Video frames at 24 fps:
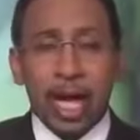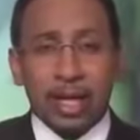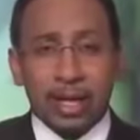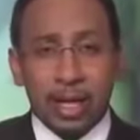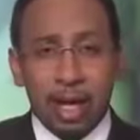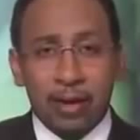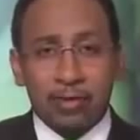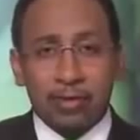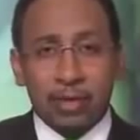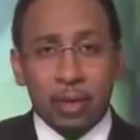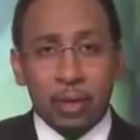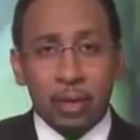on that
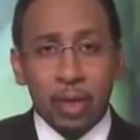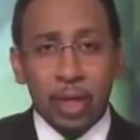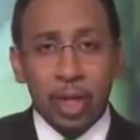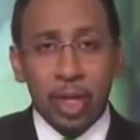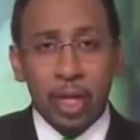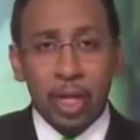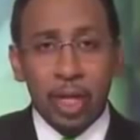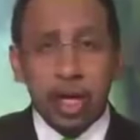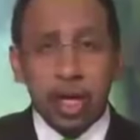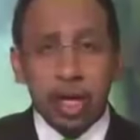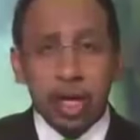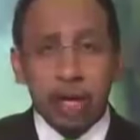level.
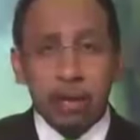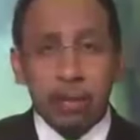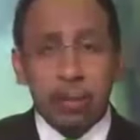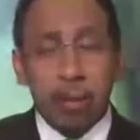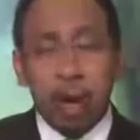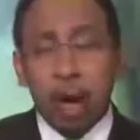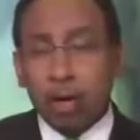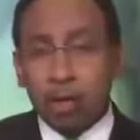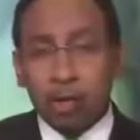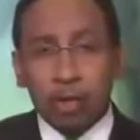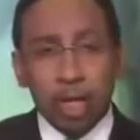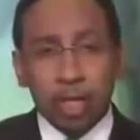
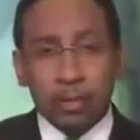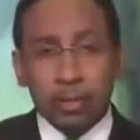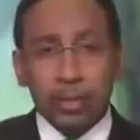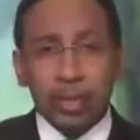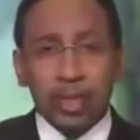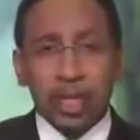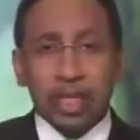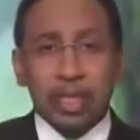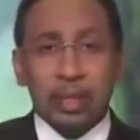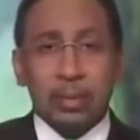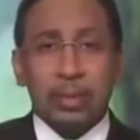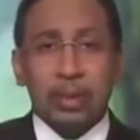Mark
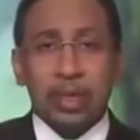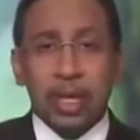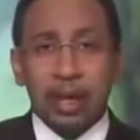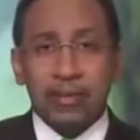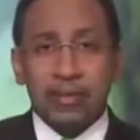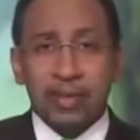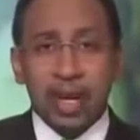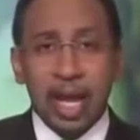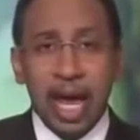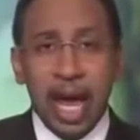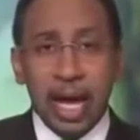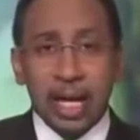Trestman doesn't
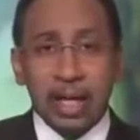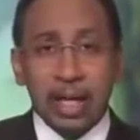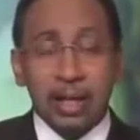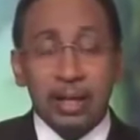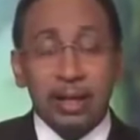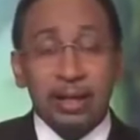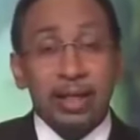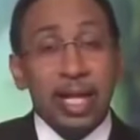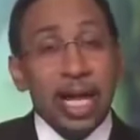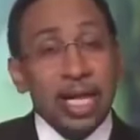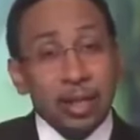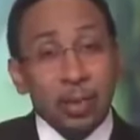believe in that.
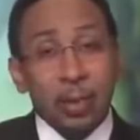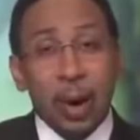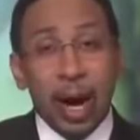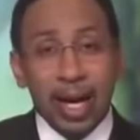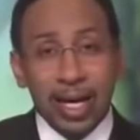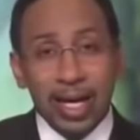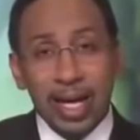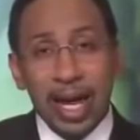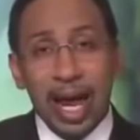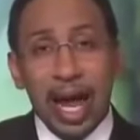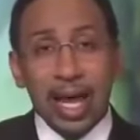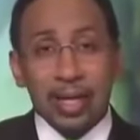That's
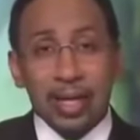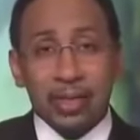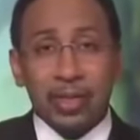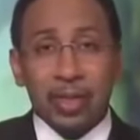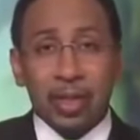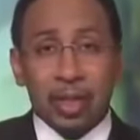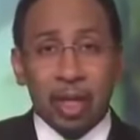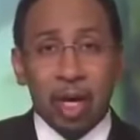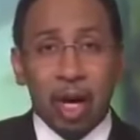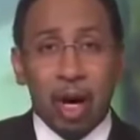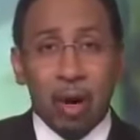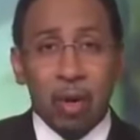why he has
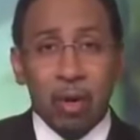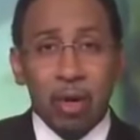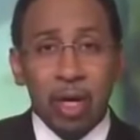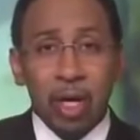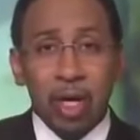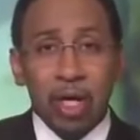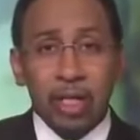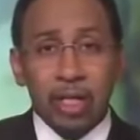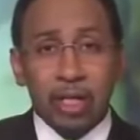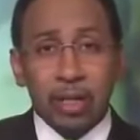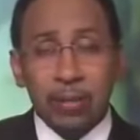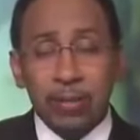to go.
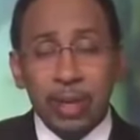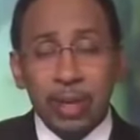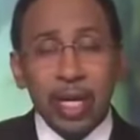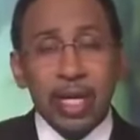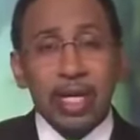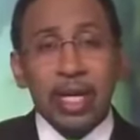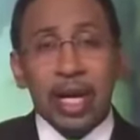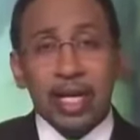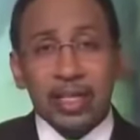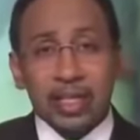To me,